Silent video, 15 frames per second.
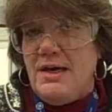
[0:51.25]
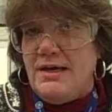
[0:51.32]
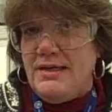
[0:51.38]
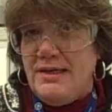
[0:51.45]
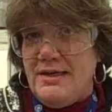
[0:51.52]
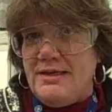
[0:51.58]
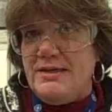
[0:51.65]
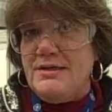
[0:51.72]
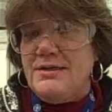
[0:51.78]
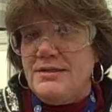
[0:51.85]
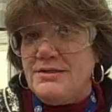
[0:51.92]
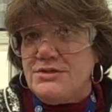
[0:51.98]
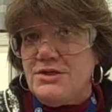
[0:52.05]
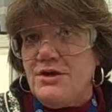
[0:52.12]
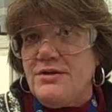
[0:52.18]
again,
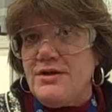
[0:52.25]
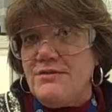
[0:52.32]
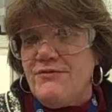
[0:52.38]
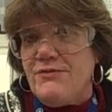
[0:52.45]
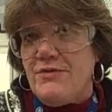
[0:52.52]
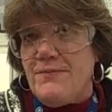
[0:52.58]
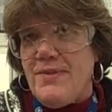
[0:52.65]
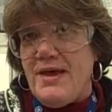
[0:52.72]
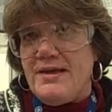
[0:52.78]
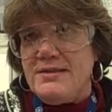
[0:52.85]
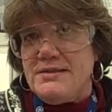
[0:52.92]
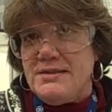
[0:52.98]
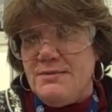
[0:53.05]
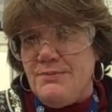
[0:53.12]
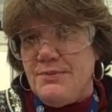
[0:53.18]
starting from that
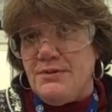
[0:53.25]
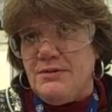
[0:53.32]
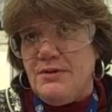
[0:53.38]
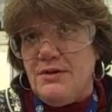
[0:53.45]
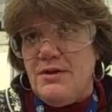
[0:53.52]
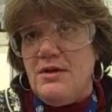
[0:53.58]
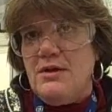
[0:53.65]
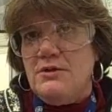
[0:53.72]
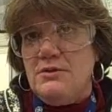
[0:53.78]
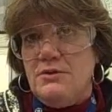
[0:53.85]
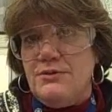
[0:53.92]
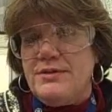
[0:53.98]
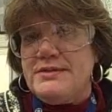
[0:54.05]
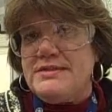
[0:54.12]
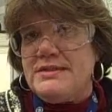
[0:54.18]
simple
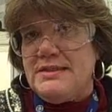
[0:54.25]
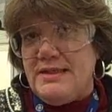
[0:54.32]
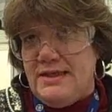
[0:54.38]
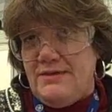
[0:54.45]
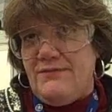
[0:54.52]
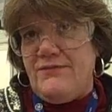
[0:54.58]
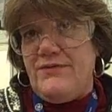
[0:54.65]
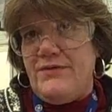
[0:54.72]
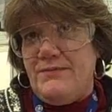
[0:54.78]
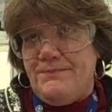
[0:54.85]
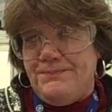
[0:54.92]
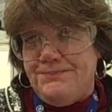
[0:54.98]
lotus leaf.